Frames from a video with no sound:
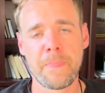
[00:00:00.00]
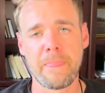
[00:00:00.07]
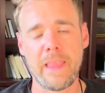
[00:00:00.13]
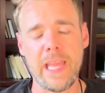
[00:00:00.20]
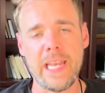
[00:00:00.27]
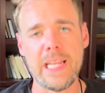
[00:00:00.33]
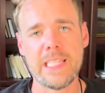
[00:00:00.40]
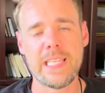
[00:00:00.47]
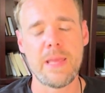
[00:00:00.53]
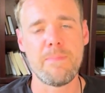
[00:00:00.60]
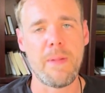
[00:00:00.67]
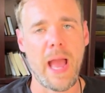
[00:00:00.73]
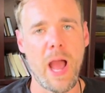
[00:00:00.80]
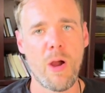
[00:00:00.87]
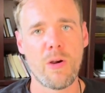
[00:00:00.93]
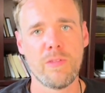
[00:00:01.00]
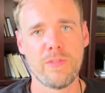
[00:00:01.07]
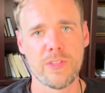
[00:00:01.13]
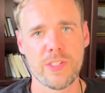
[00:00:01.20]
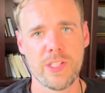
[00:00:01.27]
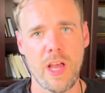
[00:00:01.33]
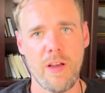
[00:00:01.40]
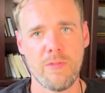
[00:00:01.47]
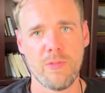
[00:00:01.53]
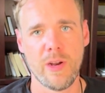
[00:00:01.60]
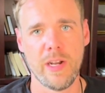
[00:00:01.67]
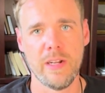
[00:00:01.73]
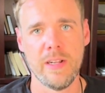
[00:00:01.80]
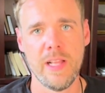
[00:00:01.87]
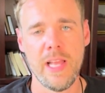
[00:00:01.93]
It is a powerful
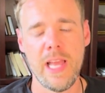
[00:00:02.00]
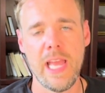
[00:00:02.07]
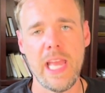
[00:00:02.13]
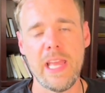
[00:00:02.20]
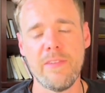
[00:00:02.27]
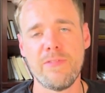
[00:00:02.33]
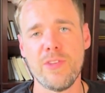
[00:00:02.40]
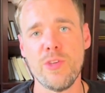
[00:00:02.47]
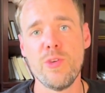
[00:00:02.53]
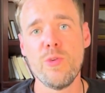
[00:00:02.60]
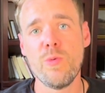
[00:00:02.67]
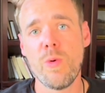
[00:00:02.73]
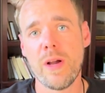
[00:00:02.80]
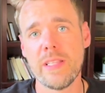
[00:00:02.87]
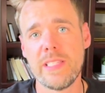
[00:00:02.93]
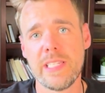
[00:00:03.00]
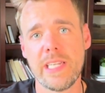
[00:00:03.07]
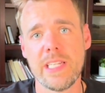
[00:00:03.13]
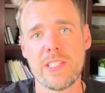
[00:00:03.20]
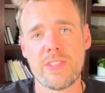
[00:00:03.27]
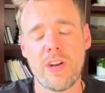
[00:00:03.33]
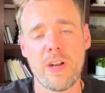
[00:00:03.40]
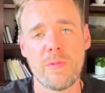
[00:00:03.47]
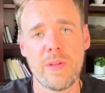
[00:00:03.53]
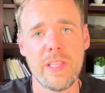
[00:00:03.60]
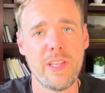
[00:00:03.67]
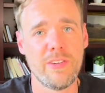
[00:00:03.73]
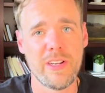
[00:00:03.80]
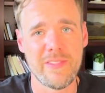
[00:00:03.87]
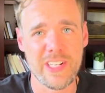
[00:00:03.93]
software. If you want to get started with
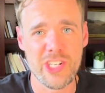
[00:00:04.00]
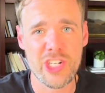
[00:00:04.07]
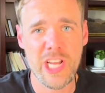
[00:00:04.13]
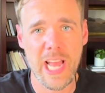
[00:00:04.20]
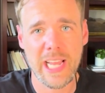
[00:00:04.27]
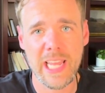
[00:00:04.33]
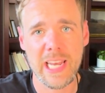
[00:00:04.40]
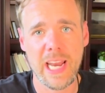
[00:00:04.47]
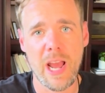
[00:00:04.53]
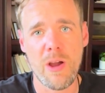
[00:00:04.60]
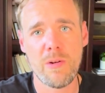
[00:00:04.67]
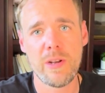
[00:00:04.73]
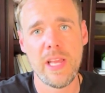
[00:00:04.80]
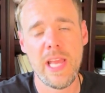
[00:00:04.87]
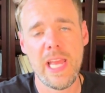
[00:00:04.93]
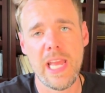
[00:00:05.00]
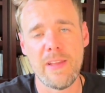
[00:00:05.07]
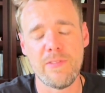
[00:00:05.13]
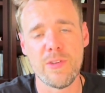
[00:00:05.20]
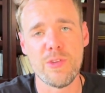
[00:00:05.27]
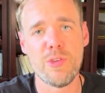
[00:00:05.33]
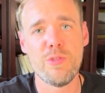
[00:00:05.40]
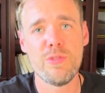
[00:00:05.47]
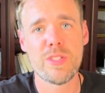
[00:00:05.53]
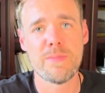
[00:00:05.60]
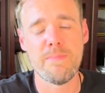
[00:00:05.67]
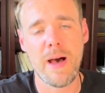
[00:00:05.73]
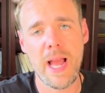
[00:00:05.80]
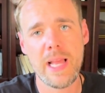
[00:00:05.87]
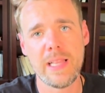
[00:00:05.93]
it or even check it out, if you use
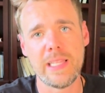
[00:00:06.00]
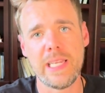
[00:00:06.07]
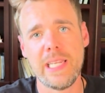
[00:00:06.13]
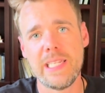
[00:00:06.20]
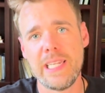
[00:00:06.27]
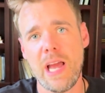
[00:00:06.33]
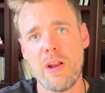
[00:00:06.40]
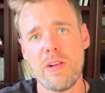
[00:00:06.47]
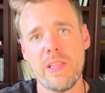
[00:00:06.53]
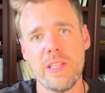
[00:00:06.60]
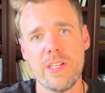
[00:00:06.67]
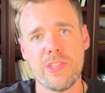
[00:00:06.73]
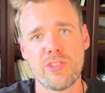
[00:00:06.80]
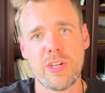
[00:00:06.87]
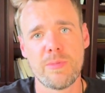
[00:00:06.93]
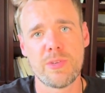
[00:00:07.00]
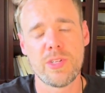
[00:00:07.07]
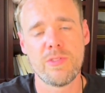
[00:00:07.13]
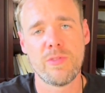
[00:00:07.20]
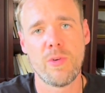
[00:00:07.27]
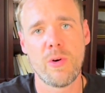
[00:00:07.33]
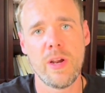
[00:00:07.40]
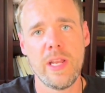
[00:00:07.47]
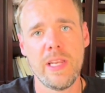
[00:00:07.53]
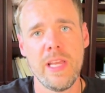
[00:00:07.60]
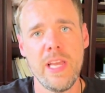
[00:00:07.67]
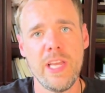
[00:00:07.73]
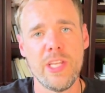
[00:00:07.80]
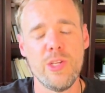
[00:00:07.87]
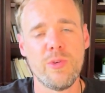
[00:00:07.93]
my link down in the description for it,
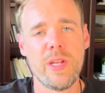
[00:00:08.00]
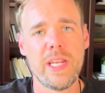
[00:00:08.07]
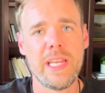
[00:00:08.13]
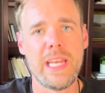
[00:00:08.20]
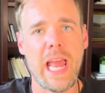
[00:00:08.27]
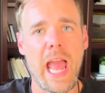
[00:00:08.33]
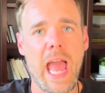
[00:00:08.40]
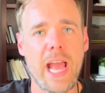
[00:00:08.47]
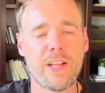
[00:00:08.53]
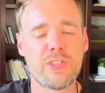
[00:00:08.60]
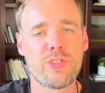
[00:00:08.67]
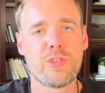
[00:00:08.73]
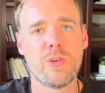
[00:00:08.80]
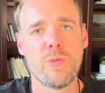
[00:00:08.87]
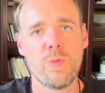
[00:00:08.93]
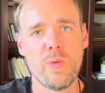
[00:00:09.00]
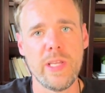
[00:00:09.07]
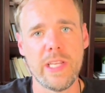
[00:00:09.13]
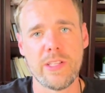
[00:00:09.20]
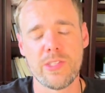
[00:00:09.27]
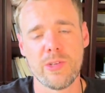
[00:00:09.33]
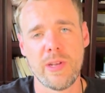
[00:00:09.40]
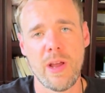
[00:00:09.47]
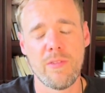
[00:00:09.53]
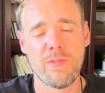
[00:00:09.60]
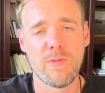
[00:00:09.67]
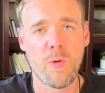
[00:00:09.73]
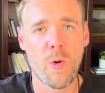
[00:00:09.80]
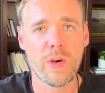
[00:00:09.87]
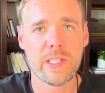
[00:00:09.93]
you get an extra week. So now
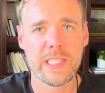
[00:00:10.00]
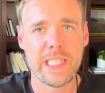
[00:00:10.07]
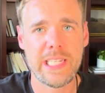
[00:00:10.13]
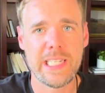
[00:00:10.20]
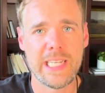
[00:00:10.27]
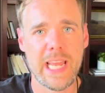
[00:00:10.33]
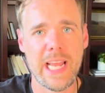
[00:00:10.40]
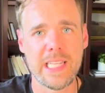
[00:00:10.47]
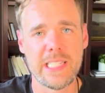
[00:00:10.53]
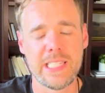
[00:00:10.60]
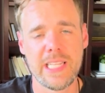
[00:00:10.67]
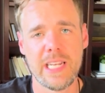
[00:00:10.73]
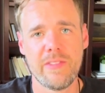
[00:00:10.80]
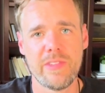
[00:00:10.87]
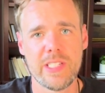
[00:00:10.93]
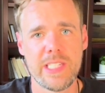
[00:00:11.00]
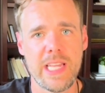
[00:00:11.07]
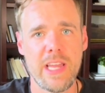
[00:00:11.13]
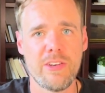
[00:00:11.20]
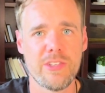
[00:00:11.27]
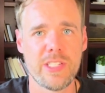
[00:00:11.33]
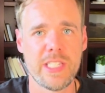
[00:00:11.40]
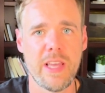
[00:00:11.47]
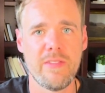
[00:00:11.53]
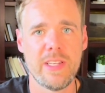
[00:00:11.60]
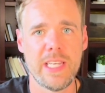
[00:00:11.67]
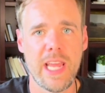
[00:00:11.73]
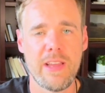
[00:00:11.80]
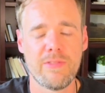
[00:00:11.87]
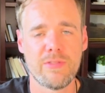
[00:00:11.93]
14 days instead of the standard
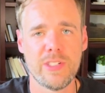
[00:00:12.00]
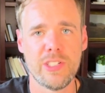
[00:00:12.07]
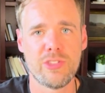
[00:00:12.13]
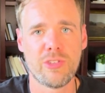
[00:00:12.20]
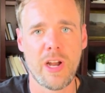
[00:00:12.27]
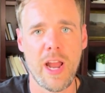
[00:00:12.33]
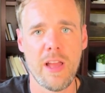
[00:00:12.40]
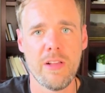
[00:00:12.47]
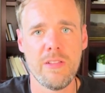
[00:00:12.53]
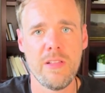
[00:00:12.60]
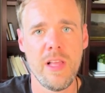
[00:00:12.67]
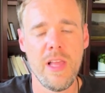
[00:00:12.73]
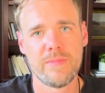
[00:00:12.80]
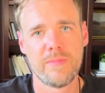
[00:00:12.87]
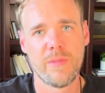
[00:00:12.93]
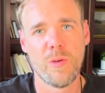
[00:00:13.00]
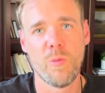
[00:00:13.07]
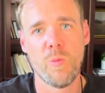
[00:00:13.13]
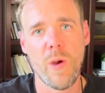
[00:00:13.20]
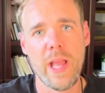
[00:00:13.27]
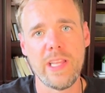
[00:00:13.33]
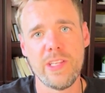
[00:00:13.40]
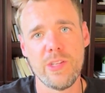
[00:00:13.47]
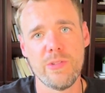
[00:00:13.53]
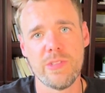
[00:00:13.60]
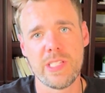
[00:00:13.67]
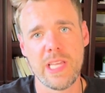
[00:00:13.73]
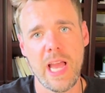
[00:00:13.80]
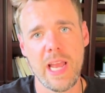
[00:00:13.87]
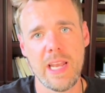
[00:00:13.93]
7-day free trial when you
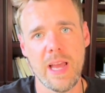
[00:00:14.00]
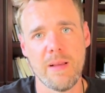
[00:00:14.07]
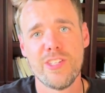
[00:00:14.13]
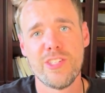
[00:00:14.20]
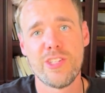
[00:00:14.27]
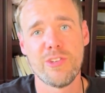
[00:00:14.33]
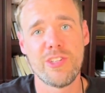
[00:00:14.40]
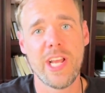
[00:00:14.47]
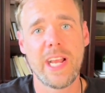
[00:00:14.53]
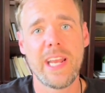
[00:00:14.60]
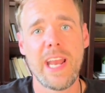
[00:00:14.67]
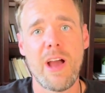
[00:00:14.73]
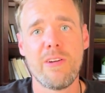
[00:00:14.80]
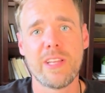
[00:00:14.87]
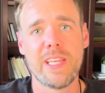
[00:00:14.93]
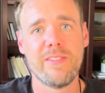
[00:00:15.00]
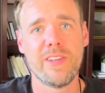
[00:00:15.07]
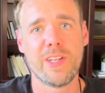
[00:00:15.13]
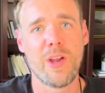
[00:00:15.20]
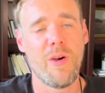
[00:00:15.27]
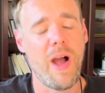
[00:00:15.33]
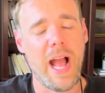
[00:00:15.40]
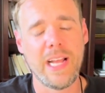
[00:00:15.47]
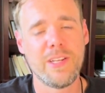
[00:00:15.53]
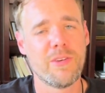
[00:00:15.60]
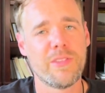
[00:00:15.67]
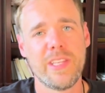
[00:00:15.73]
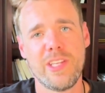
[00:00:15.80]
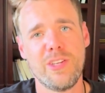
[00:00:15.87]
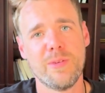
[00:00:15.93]
sign up. So check it out, give it a go. I
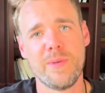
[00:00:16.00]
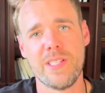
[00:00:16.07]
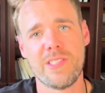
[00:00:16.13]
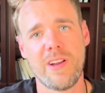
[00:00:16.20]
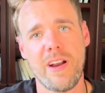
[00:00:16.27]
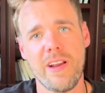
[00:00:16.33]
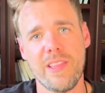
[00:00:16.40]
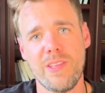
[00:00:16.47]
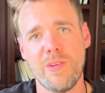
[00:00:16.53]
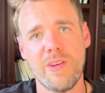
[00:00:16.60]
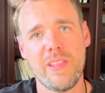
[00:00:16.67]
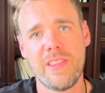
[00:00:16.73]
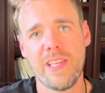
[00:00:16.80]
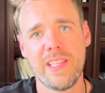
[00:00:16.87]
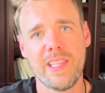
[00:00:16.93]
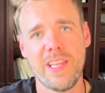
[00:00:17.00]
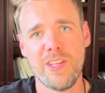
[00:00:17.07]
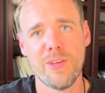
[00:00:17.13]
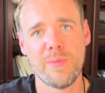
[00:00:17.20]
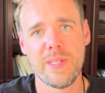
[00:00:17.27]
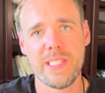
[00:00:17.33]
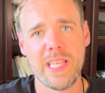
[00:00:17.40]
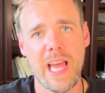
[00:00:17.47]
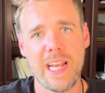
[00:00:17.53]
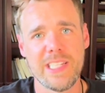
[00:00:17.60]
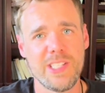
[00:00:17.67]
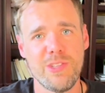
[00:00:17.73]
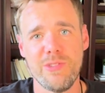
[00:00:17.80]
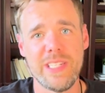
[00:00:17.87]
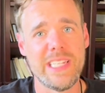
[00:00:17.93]
don't think you'll be sorry. The only thing that you'll be sad
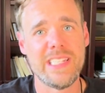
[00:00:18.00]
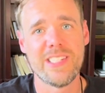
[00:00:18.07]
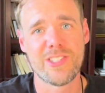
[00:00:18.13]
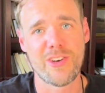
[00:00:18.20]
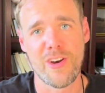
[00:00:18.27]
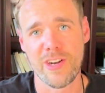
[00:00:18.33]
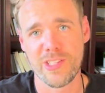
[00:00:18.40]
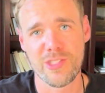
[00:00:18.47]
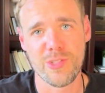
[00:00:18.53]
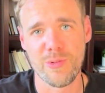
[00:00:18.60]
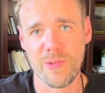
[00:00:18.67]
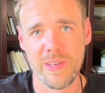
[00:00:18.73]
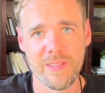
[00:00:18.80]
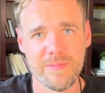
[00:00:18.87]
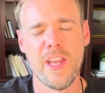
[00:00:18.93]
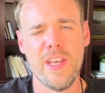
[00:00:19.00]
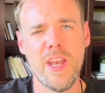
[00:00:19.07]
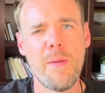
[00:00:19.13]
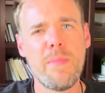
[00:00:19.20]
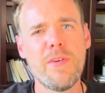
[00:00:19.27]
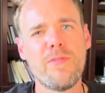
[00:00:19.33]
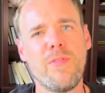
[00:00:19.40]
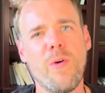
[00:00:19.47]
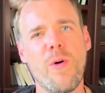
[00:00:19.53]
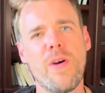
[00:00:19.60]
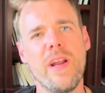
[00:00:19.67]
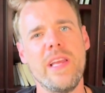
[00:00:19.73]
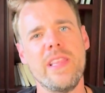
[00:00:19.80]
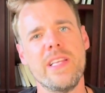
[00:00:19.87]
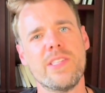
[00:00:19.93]
is you didn't start it sooner. Number 4
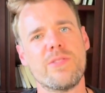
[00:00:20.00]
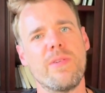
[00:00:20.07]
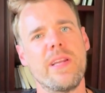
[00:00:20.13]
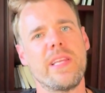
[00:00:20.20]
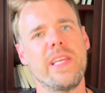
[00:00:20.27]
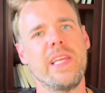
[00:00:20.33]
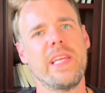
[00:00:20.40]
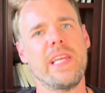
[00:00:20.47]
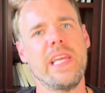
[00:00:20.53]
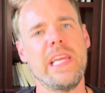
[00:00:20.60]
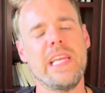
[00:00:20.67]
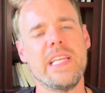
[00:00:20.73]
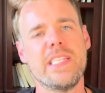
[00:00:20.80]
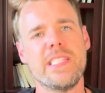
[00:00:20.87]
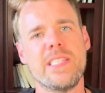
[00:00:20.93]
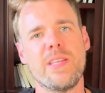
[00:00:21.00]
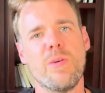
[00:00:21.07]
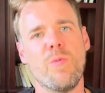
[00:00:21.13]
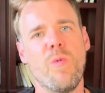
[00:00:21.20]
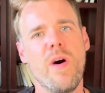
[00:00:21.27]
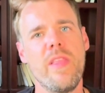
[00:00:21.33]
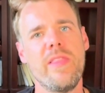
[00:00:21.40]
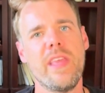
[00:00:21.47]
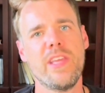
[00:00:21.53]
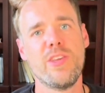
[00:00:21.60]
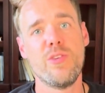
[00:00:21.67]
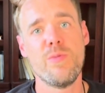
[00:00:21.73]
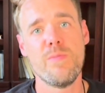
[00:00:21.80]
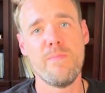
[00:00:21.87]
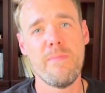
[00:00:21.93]
in this ranking is one that
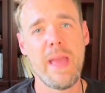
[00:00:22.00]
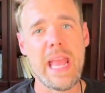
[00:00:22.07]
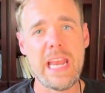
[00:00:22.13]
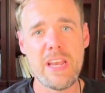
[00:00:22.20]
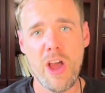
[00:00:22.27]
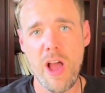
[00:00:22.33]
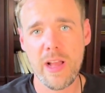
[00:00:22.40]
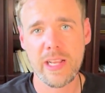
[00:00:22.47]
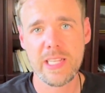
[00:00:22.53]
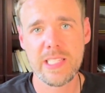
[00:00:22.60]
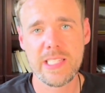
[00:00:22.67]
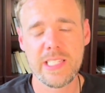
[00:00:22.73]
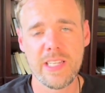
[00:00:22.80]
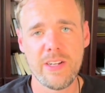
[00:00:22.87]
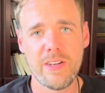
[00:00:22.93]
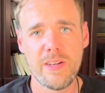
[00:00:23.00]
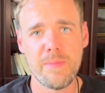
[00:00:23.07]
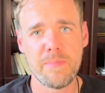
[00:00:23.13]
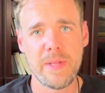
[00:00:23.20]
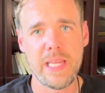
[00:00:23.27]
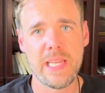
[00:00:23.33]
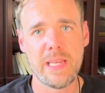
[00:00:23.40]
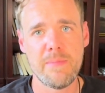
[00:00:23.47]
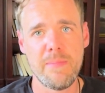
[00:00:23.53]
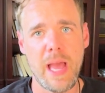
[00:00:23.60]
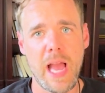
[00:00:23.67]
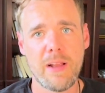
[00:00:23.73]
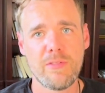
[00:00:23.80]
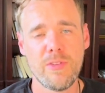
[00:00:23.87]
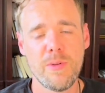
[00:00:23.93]
you may not consider being
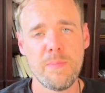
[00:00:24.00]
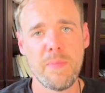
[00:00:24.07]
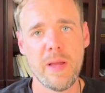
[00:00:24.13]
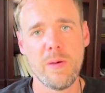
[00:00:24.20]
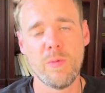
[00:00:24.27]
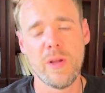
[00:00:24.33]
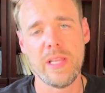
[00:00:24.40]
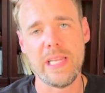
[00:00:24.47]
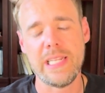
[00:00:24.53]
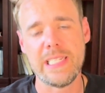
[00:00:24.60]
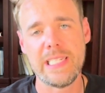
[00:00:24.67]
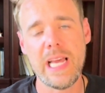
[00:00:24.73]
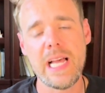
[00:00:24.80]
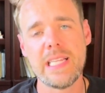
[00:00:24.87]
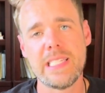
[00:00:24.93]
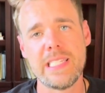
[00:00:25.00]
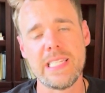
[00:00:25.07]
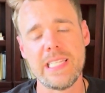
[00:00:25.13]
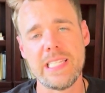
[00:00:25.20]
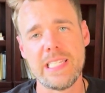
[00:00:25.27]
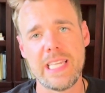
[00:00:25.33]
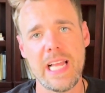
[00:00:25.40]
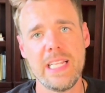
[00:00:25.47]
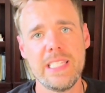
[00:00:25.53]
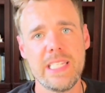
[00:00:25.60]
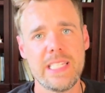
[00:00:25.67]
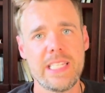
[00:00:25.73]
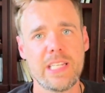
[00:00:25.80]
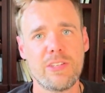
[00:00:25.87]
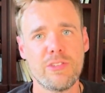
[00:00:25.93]
impactful, but what it does is it sends a
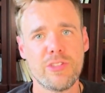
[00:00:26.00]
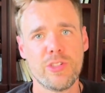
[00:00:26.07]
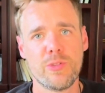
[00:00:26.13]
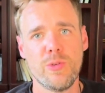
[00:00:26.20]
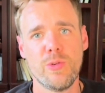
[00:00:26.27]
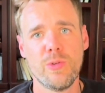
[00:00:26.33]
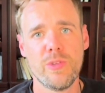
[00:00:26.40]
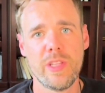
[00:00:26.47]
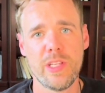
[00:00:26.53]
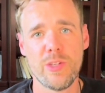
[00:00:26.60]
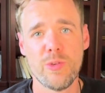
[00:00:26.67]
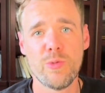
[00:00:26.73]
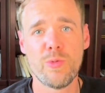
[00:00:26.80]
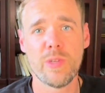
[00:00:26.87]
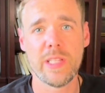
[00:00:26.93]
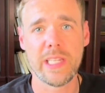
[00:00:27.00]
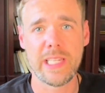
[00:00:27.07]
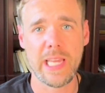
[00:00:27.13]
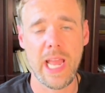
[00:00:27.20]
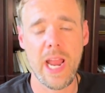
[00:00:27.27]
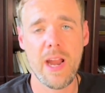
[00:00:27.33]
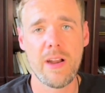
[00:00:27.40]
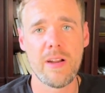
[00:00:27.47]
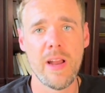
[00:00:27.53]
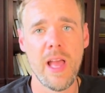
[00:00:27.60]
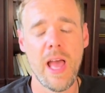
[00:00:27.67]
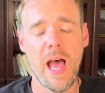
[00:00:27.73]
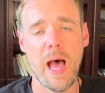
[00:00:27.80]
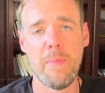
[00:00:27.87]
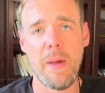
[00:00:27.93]
signal to Google that you really care
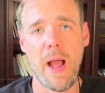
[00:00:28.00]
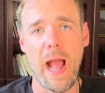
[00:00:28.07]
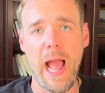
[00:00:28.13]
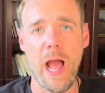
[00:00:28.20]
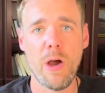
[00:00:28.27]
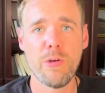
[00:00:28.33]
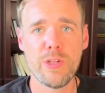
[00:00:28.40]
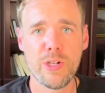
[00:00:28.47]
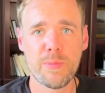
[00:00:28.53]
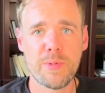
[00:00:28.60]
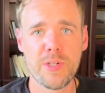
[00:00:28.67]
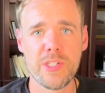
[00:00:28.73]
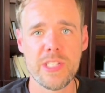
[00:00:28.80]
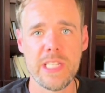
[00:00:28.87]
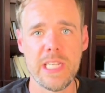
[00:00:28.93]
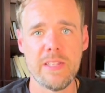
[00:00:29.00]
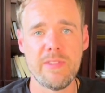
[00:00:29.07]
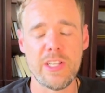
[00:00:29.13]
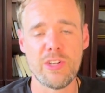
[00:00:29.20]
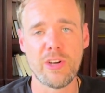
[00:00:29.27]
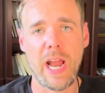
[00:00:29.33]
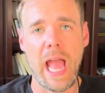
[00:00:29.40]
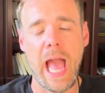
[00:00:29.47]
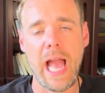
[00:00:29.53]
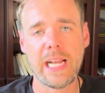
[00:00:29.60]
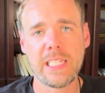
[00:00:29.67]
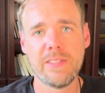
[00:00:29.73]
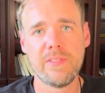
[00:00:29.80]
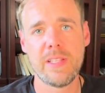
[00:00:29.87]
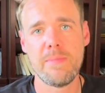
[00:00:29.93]
about how you're perceived and you're
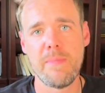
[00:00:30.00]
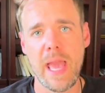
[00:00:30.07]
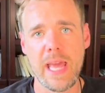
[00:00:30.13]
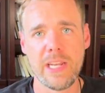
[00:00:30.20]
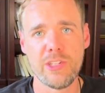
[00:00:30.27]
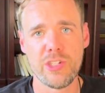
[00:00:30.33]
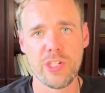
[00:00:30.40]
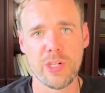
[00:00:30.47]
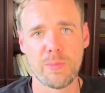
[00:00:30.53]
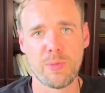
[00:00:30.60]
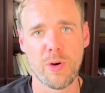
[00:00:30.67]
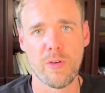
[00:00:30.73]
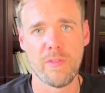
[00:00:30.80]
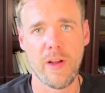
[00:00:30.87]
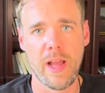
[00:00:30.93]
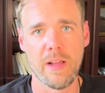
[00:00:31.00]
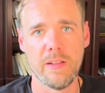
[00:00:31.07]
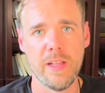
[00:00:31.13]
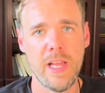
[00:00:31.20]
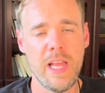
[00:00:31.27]
actively managing your profile.